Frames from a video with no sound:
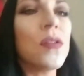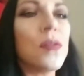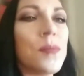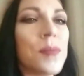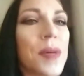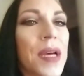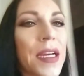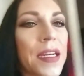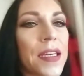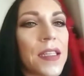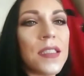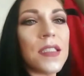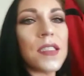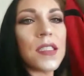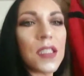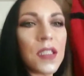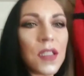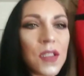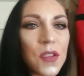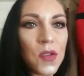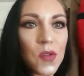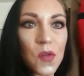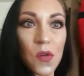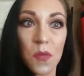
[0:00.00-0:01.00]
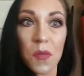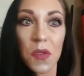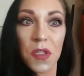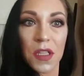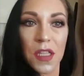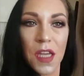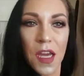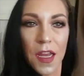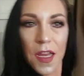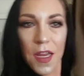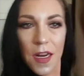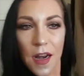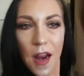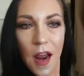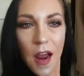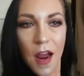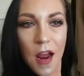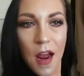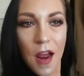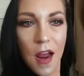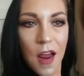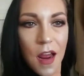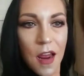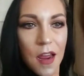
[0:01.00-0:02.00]
going back into the normal light.
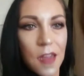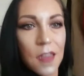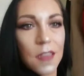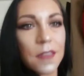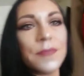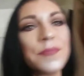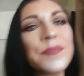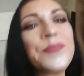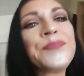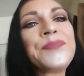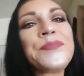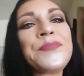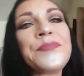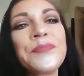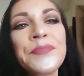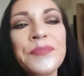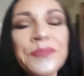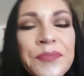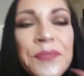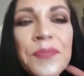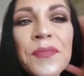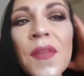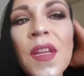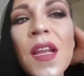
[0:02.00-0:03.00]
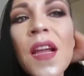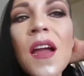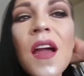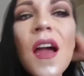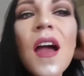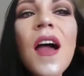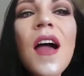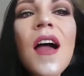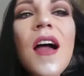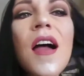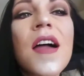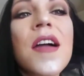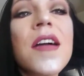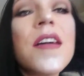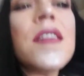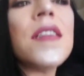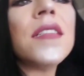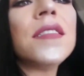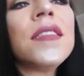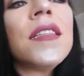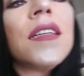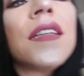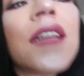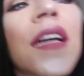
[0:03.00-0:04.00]
Hi.
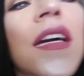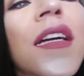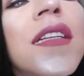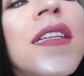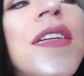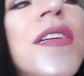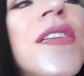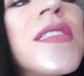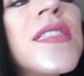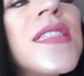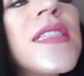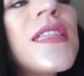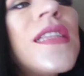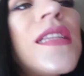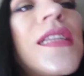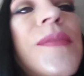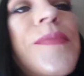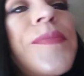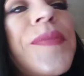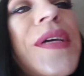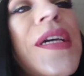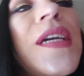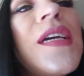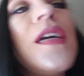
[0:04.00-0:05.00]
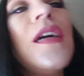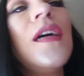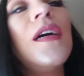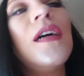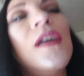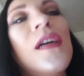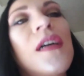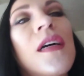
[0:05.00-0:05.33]
And again, here's the lippy.